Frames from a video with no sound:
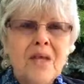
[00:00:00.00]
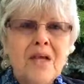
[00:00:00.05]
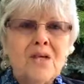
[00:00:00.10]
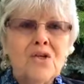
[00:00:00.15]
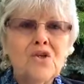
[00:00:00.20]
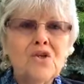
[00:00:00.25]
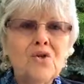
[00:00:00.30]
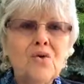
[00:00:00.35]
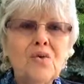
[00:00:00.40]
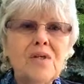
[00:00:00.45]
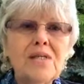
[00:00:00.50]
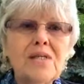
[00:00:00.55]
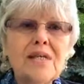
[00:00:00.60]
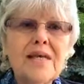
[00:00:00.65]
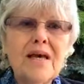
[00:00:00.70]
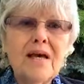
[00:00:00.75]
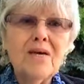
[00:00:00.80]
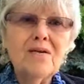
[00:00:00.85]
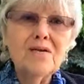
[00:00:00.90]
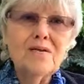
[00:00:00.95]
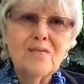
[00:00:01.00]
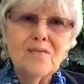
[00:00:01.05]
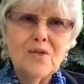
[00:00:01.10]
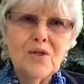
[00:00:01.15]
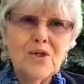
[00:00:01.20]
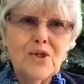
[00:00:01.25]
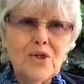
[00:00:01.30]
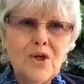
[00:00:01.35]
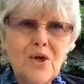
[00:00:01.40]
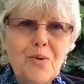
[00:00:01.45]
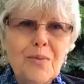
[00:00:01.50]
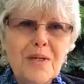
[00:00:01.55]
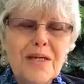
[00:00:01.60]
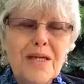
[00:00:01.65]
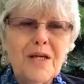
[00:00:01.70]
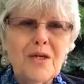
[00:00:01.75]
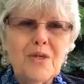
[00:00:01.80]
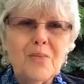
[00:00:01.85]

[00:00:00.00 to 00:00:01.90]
So this council of discernment can